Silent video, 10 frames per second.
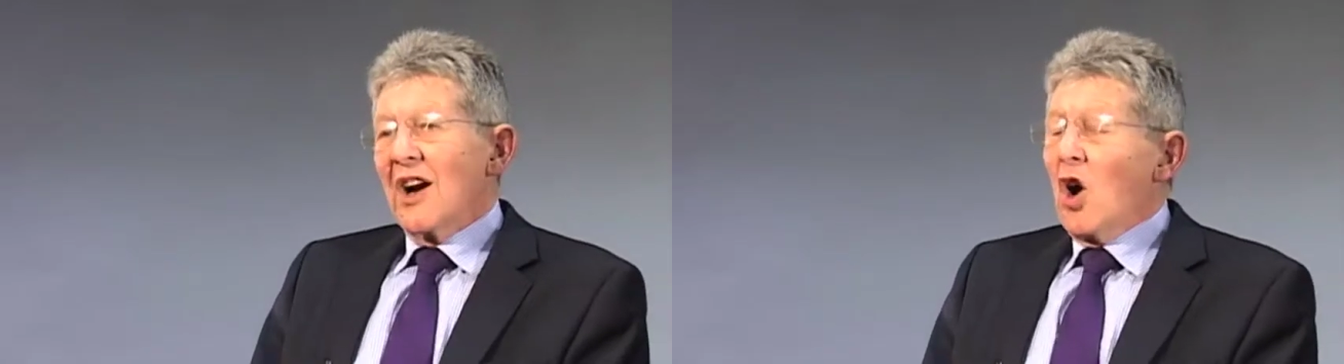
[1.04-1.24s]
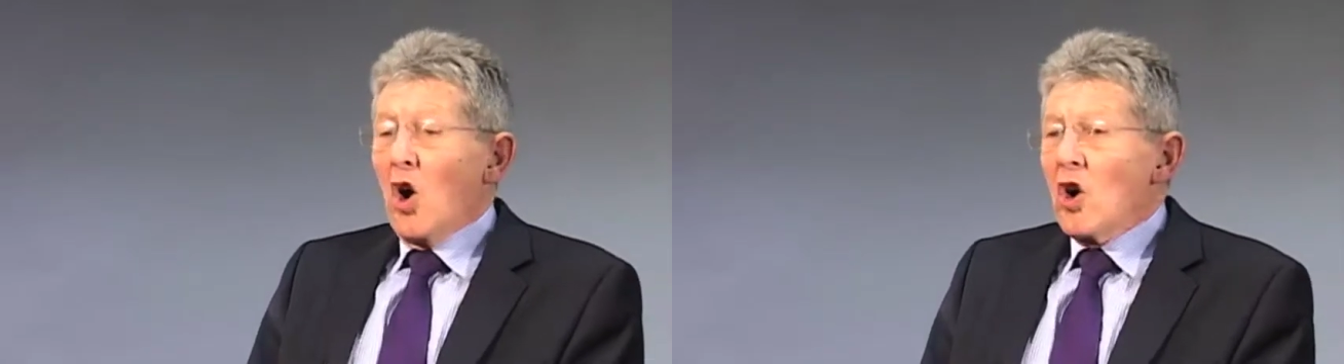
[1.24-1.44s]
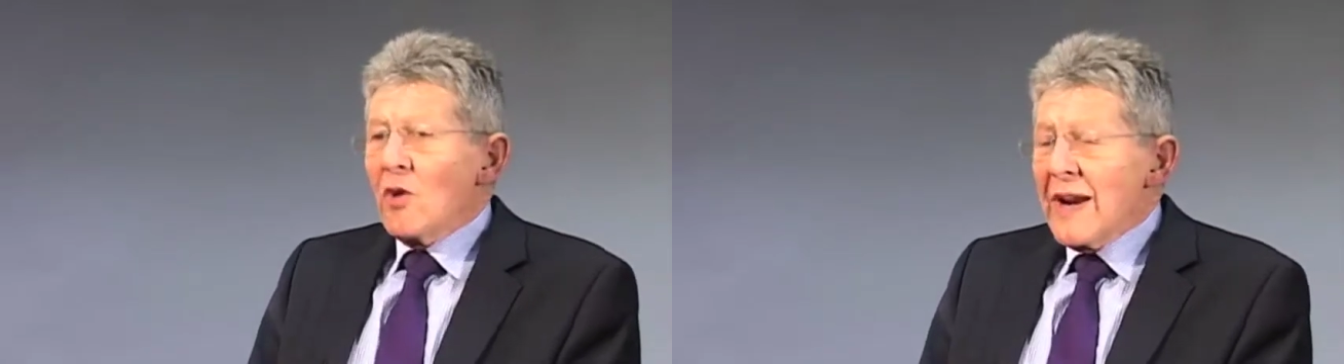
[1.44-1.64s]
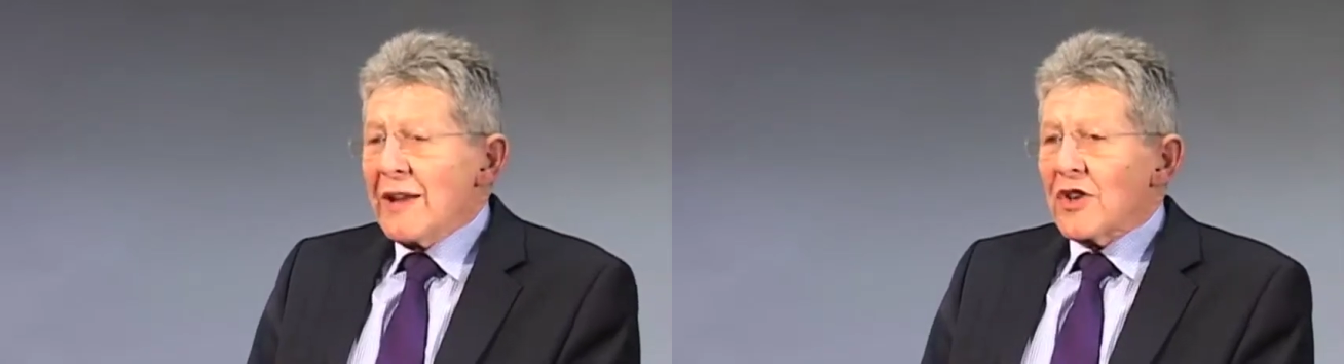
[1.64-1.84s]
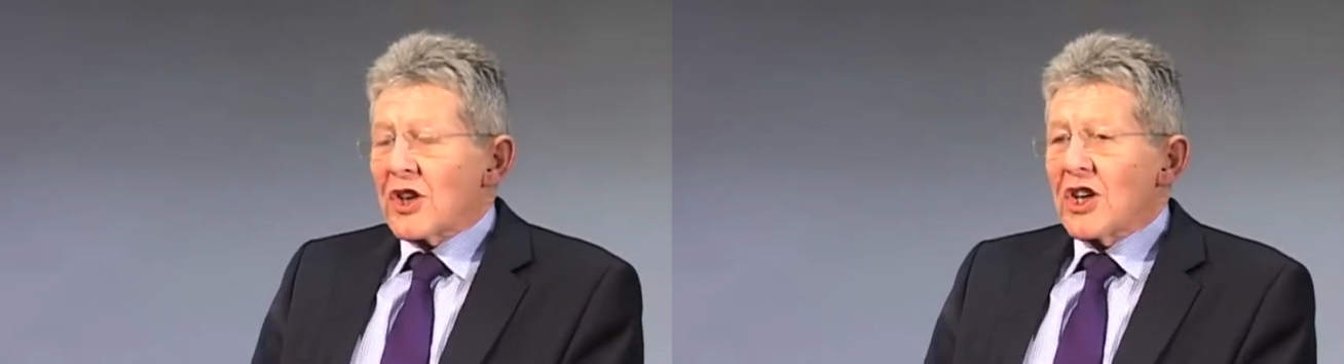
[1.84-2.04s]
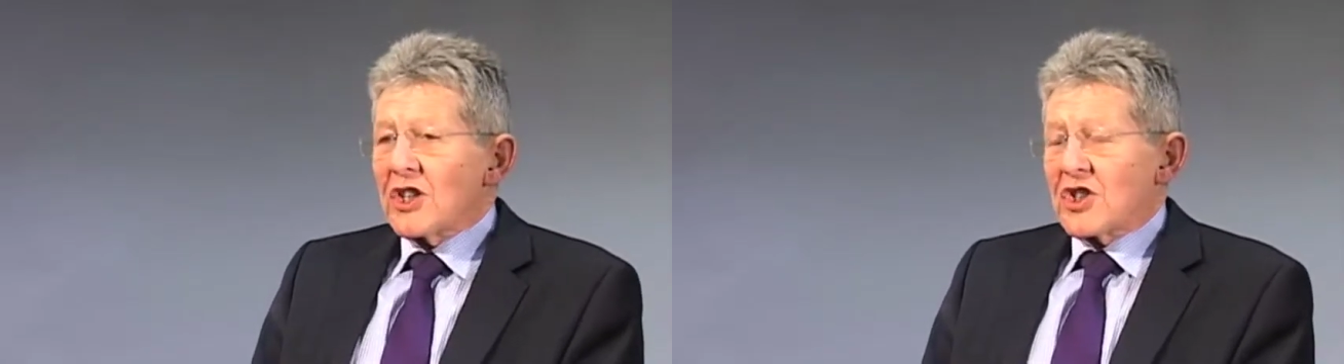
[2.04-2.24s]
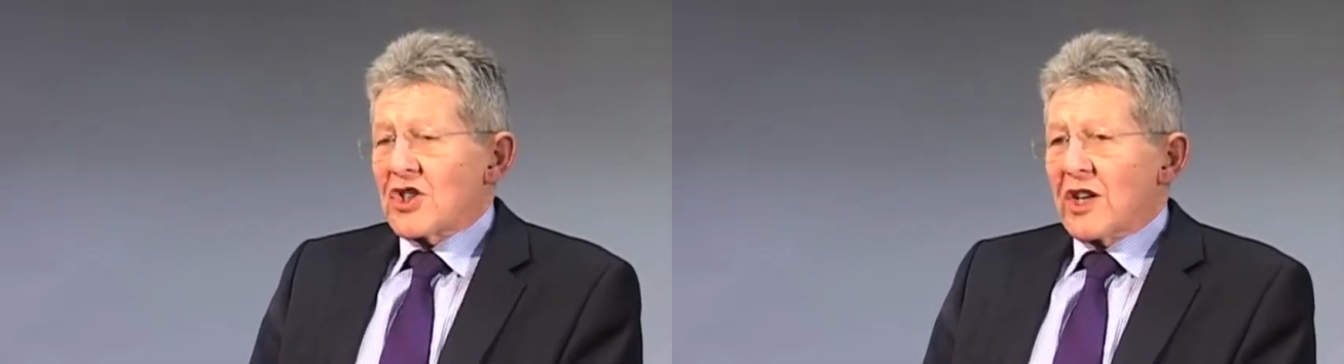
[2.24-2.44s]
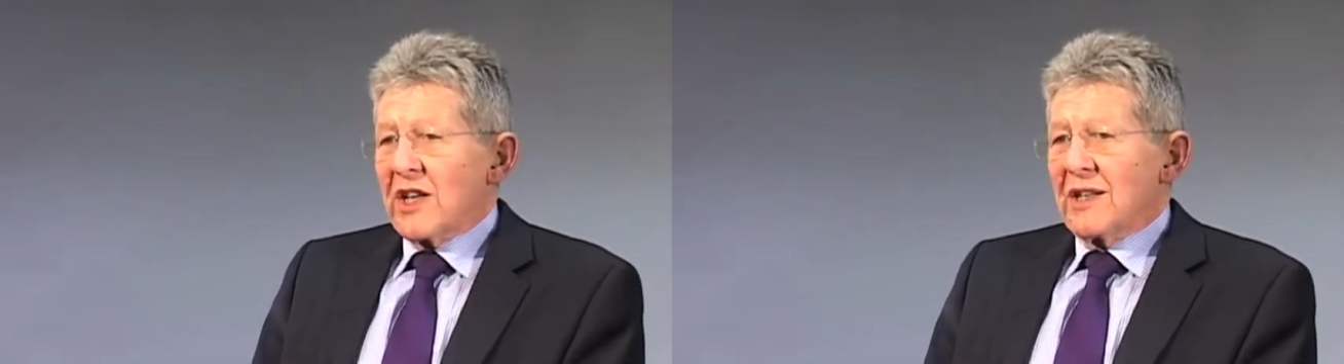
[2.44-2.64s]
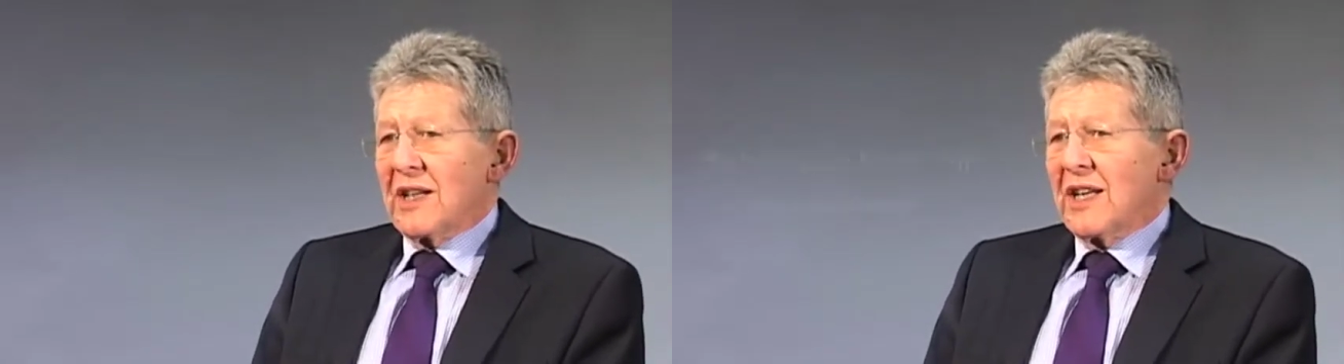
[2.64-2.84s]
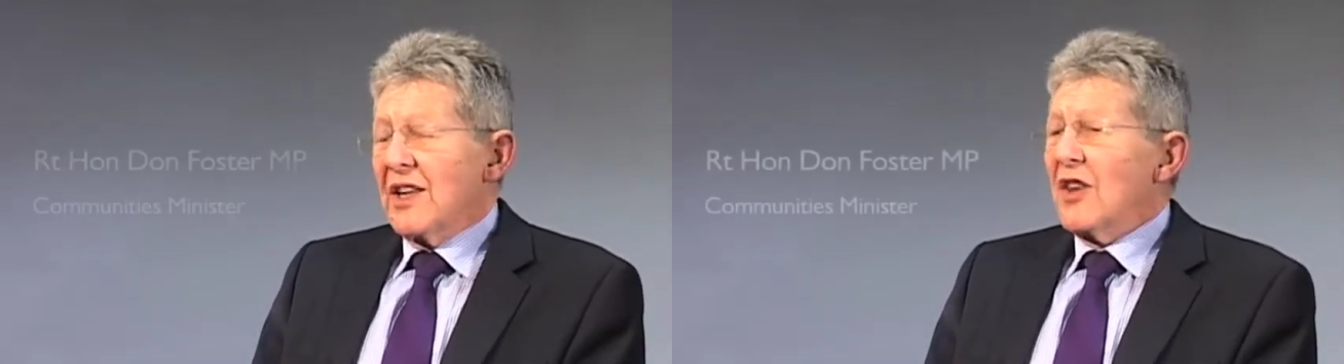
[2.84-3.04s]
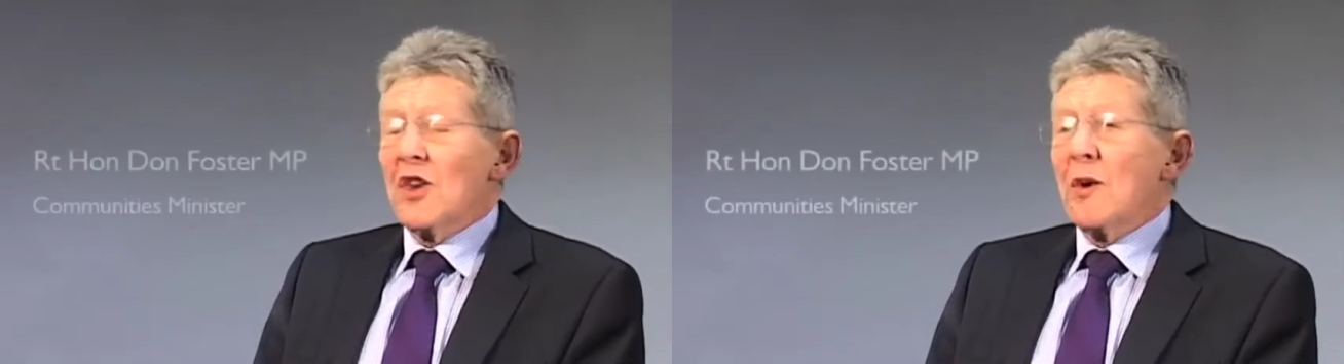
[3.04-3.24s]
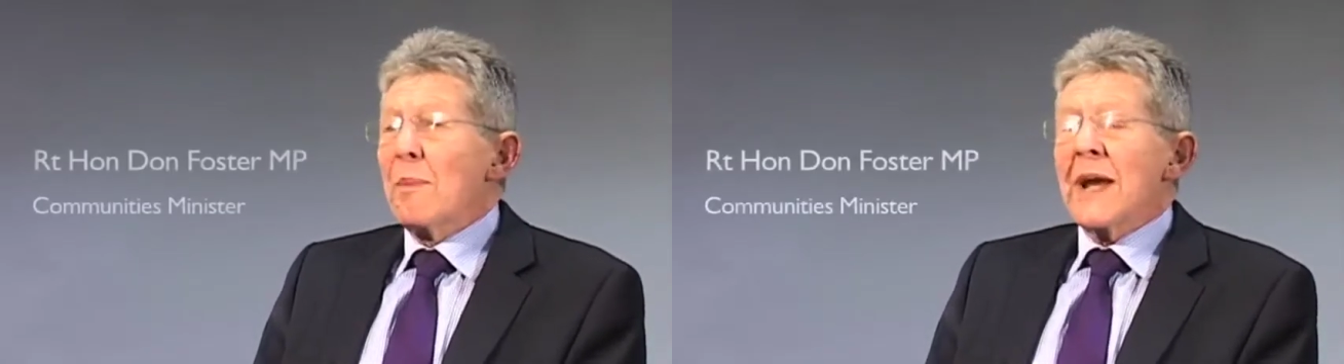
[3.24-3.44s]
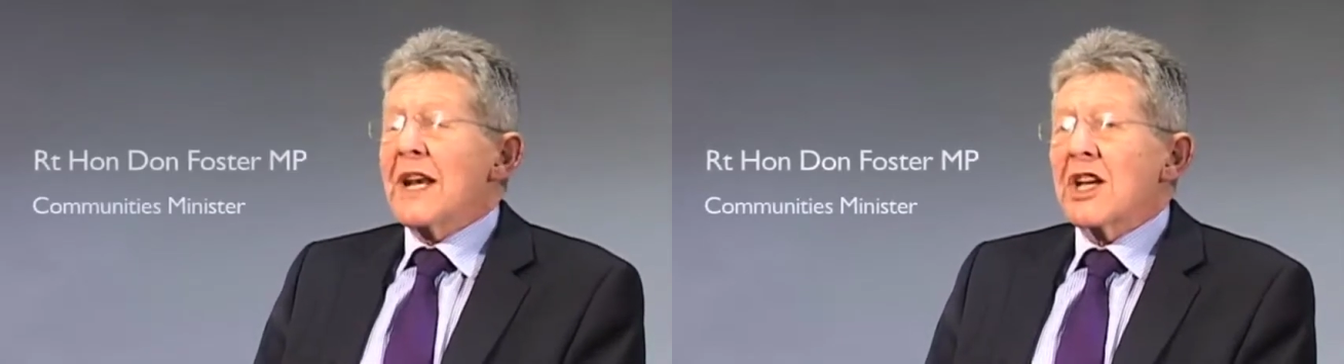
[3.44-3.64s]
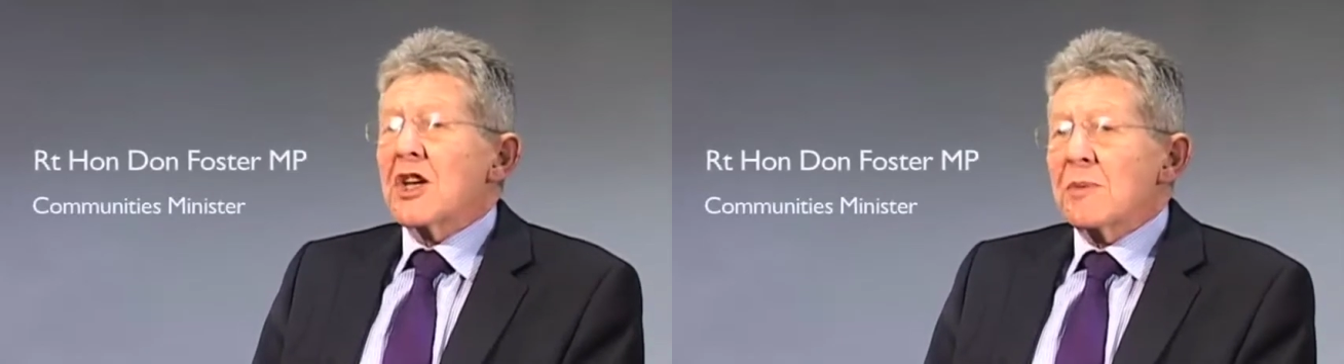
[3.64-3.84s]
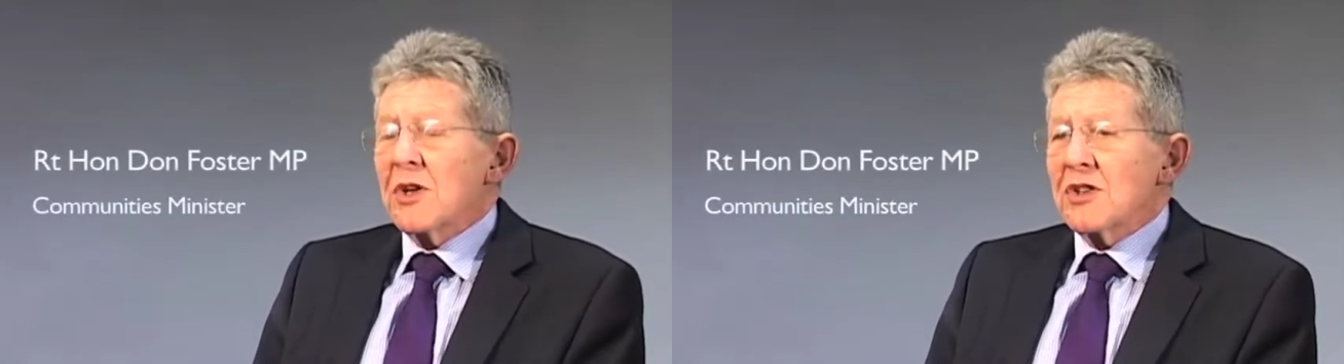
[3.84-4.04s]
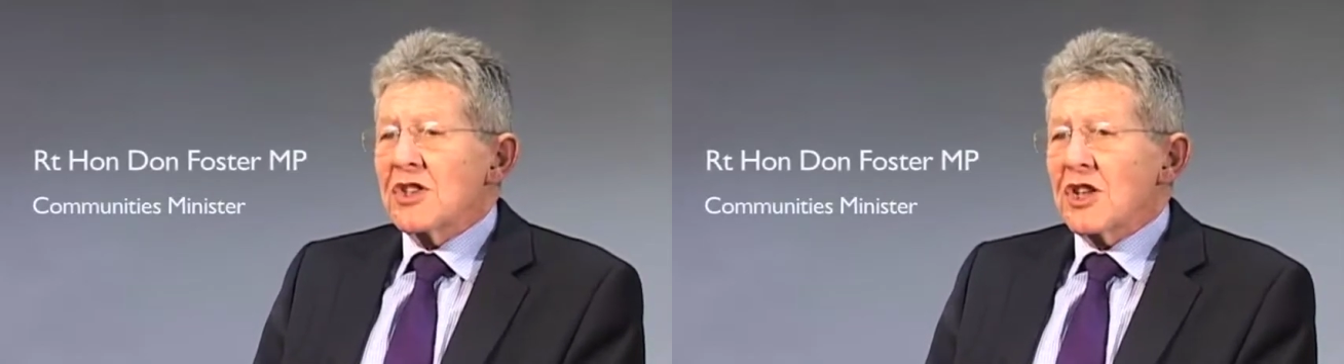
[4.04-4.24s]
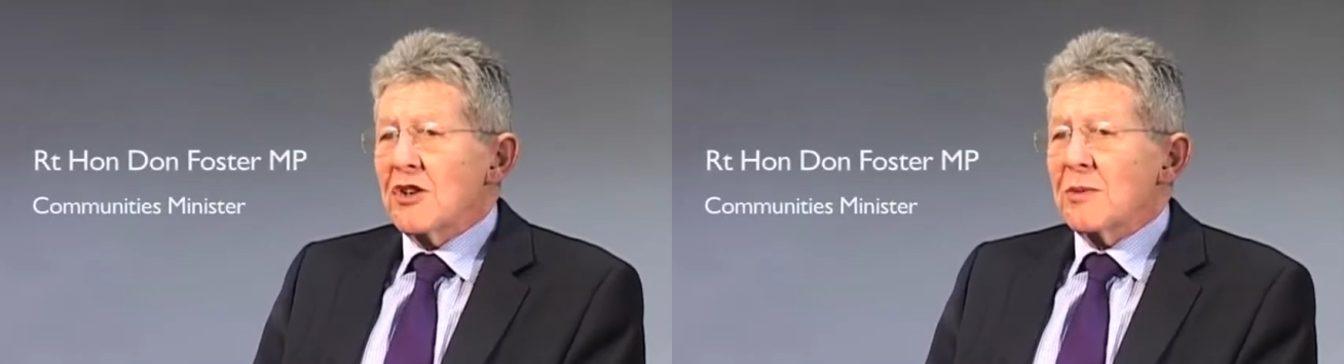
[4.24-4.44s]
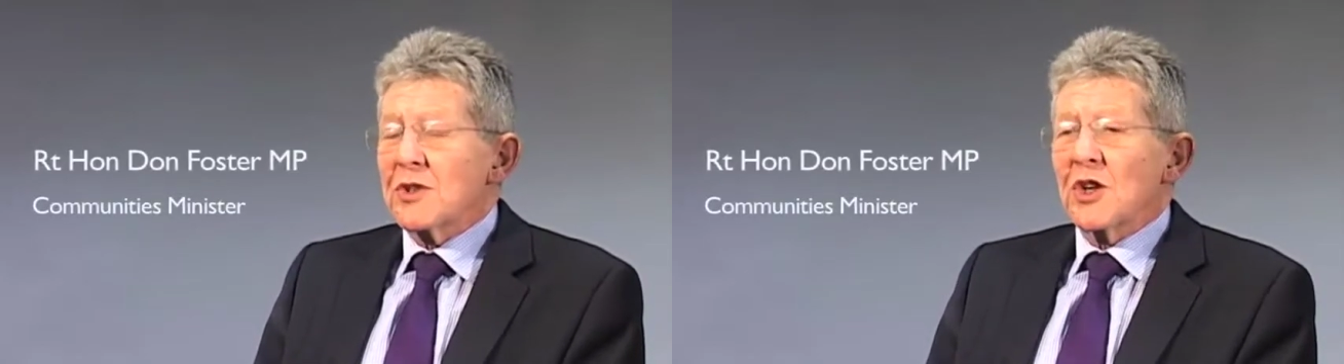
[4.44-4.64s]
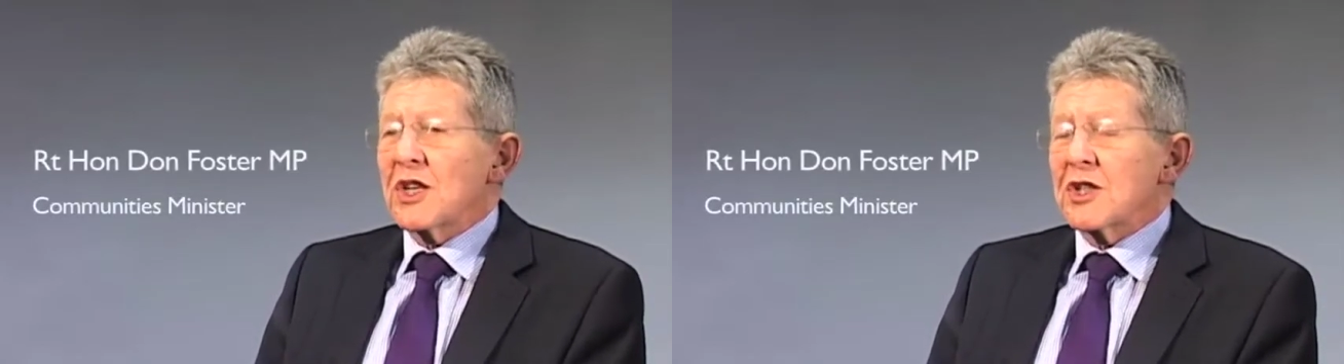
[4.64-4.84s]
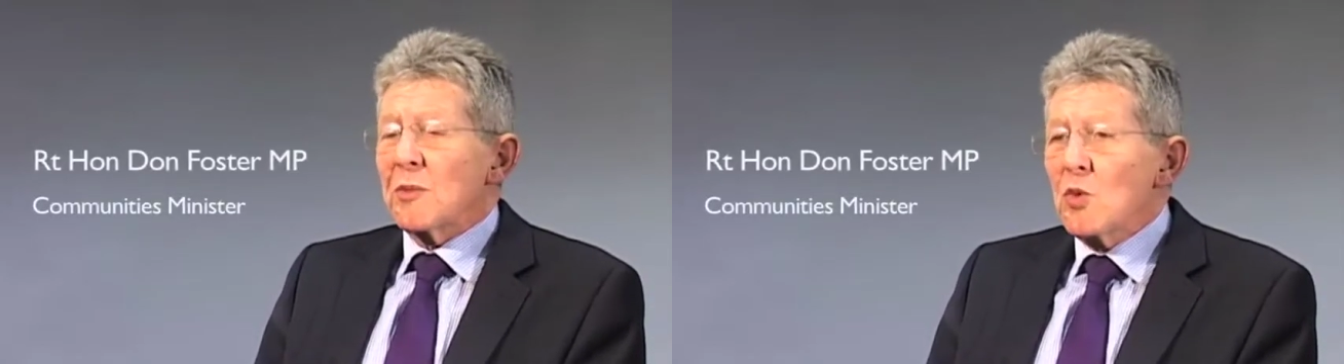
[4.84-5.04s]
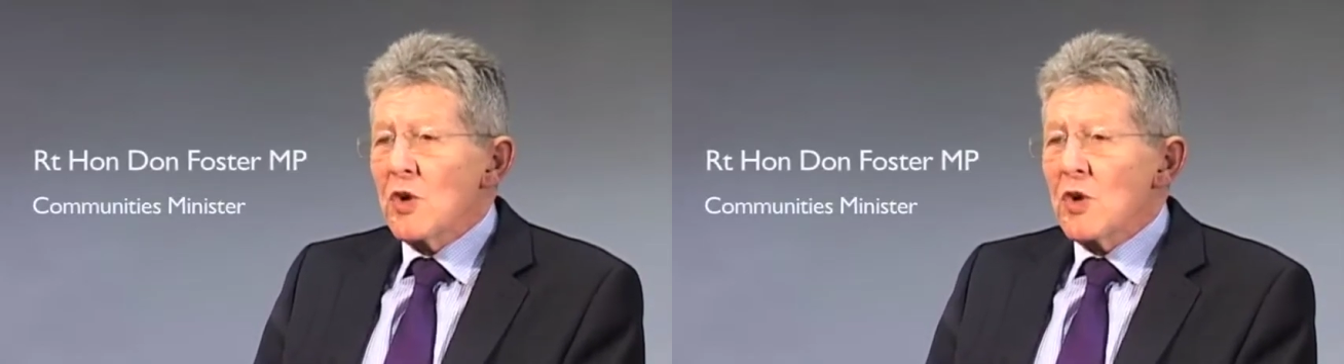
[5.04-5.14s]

all around the country, there are many community groups doing some